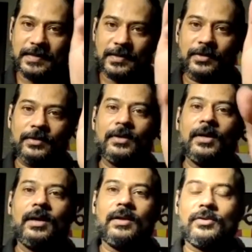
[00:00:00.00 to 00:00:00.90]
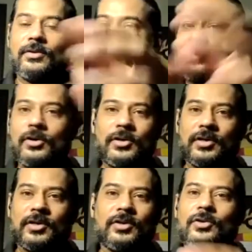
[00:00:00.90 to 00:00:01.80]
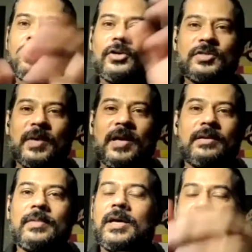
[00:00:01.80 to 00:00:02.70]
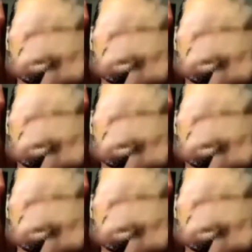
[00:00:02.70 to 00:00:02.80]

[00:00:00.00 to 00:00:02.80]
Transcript: So you're not Spider-Man.